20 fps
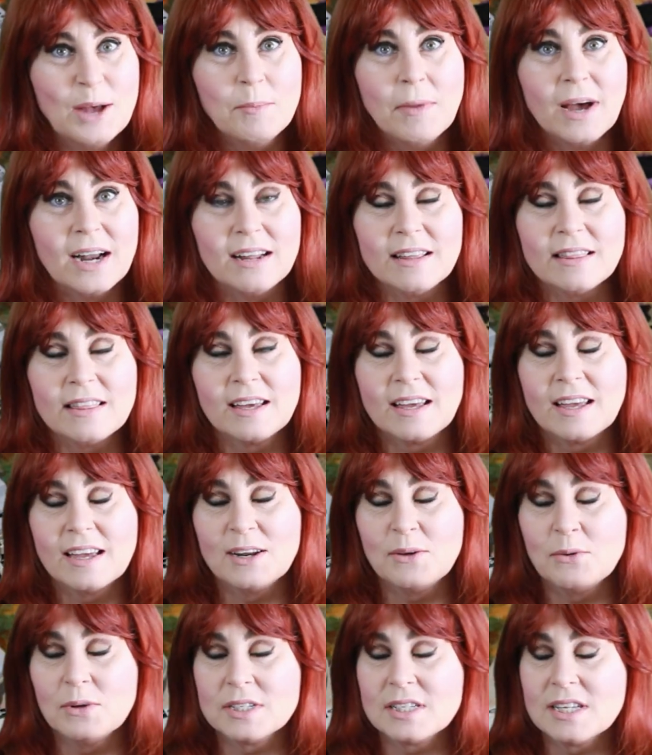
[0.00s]
I don't think
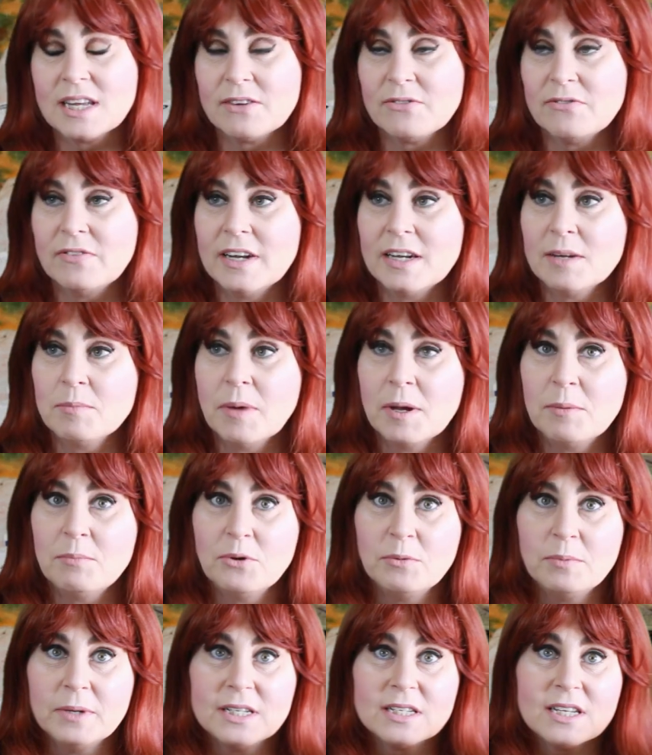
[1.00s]
anyone's that offended by
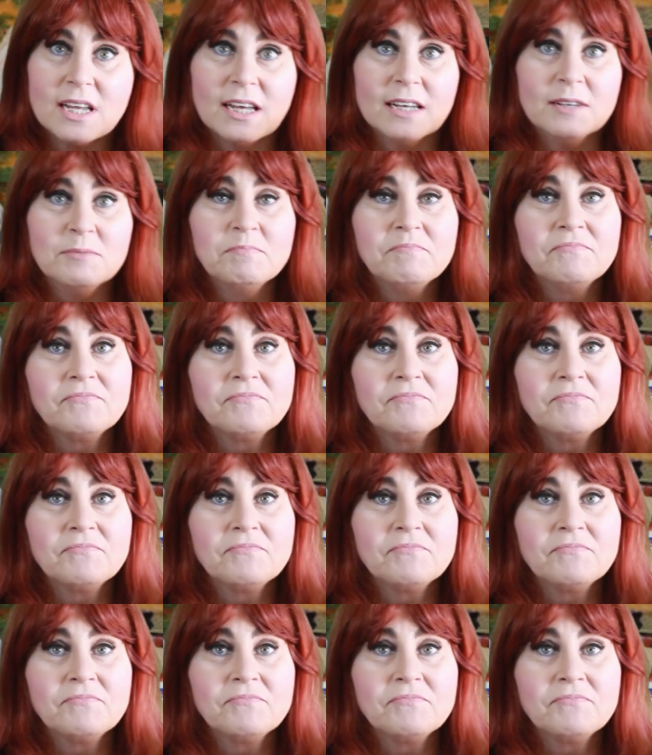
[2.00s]
boobies here.